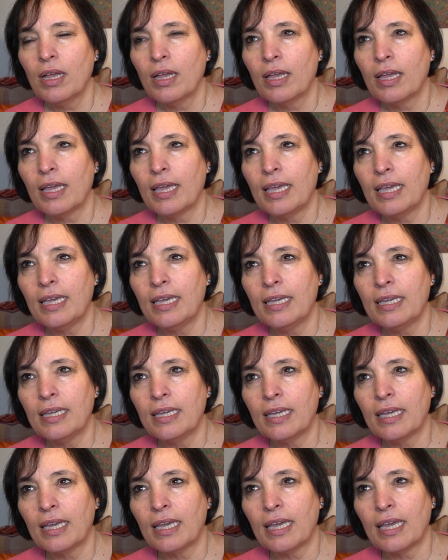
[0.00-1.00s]

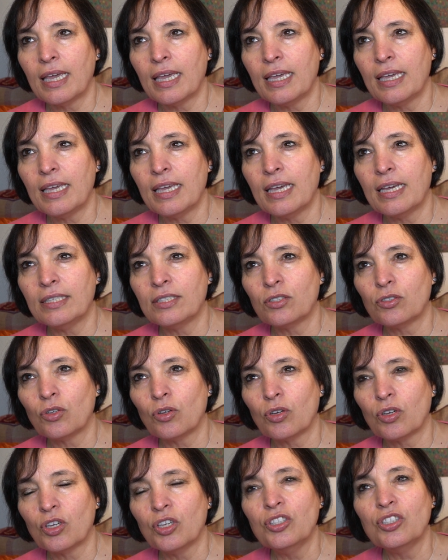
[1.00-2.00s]
he
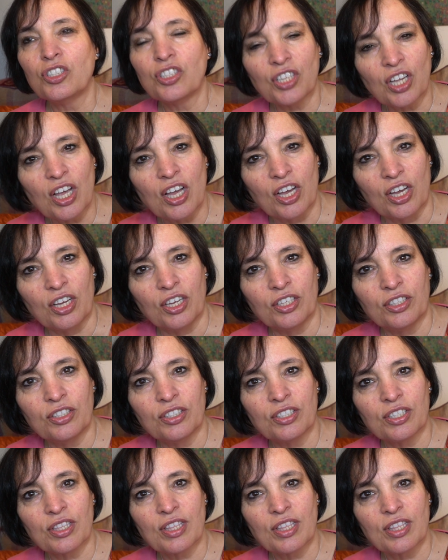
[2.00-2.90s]
is concerned